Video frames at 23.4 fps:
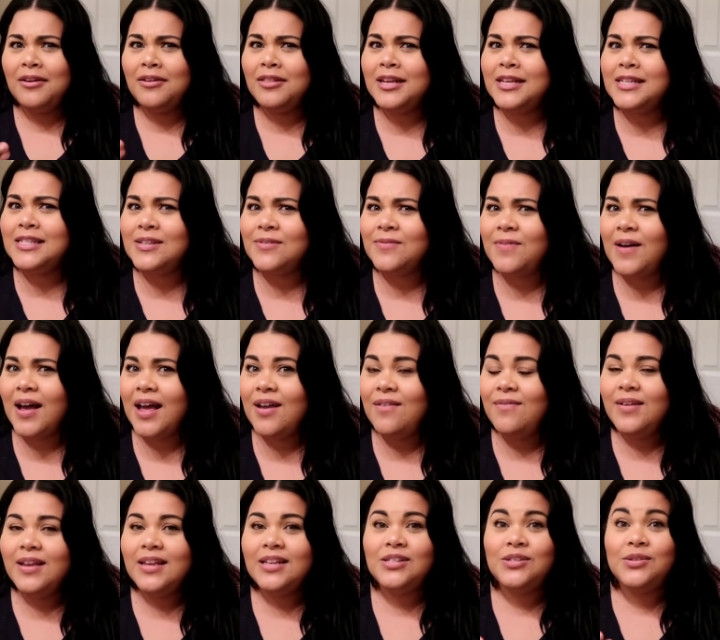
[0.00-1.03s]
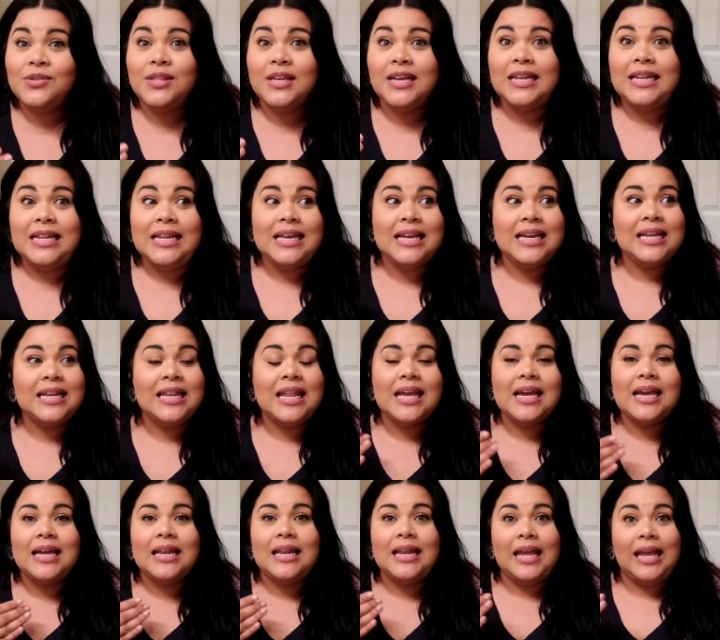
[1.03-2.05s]
Are they surviving? Do they need
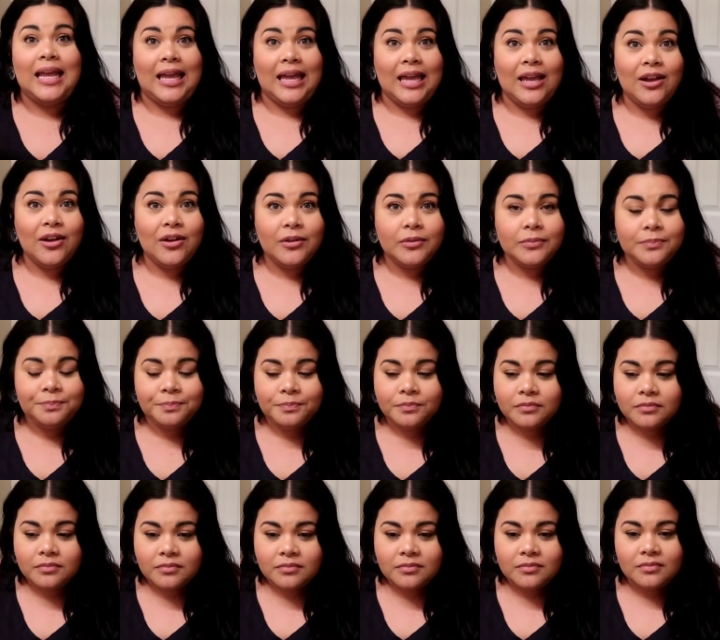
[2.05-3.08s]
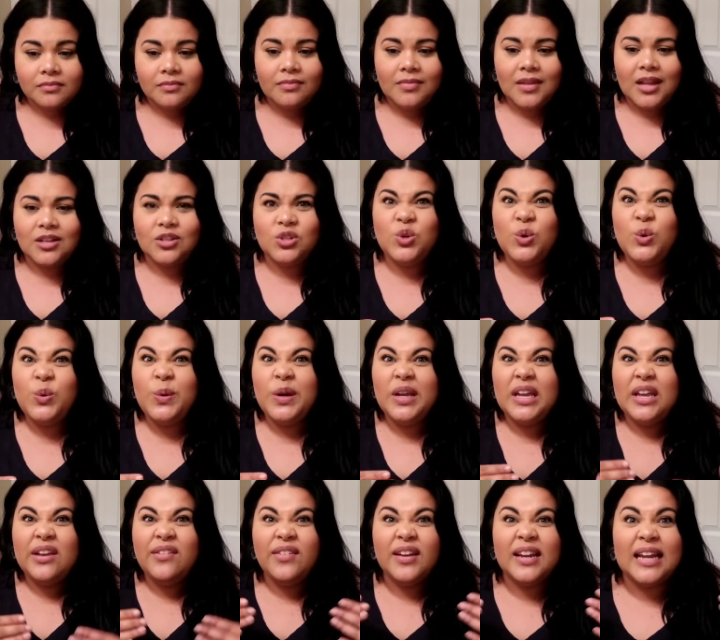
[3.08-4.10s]
like an ear? Do we
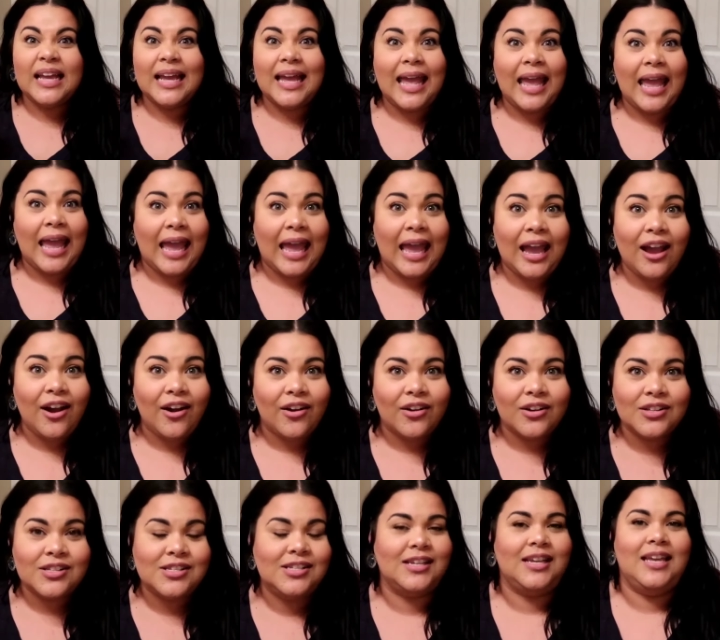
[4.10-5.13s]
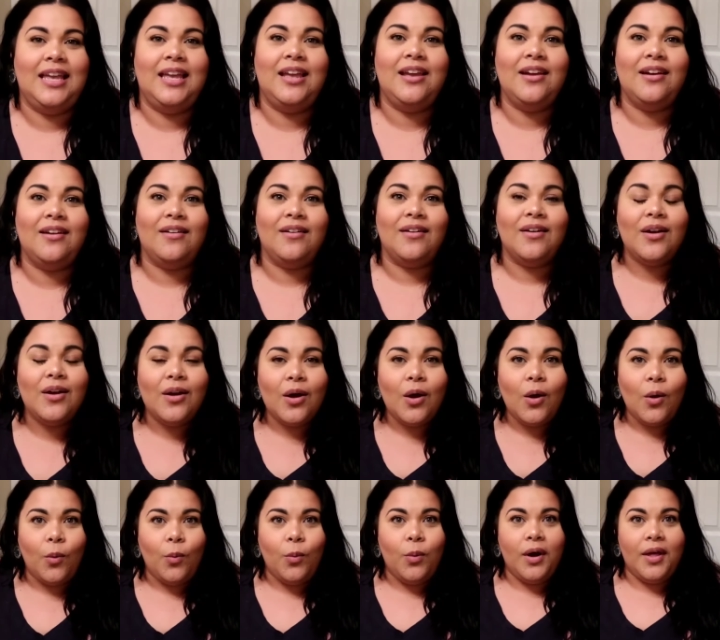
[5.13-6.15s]
even care to hear
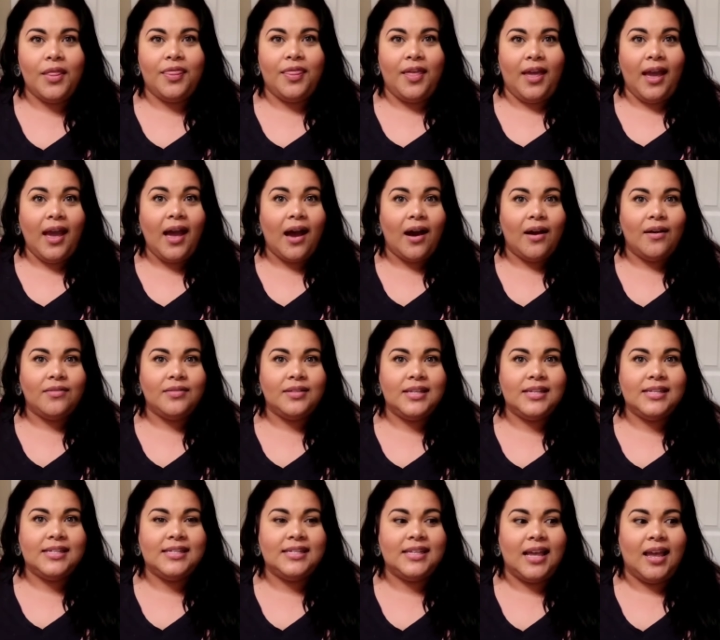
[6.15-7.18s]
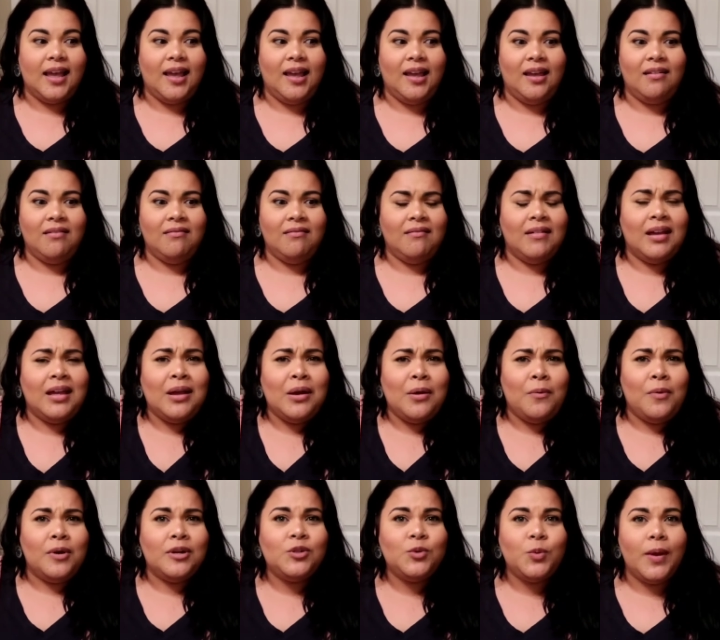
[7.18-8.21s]
what they have to say
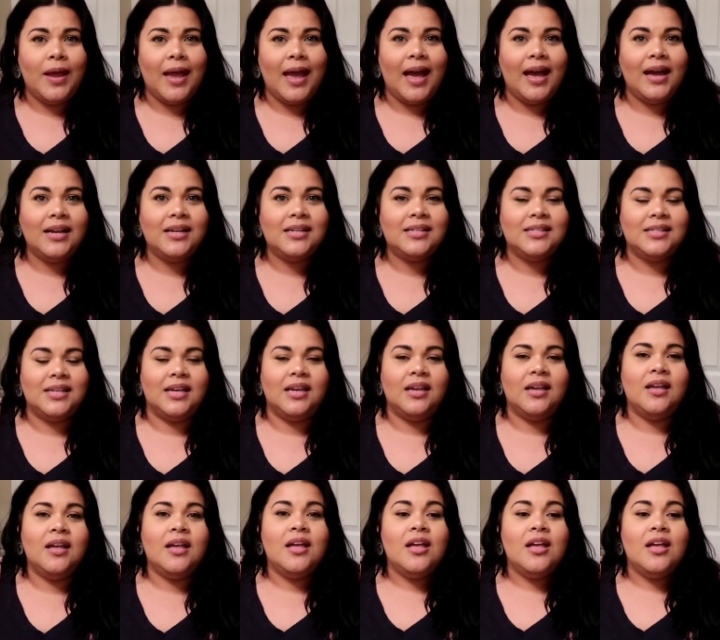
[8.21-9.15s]
once we ask it.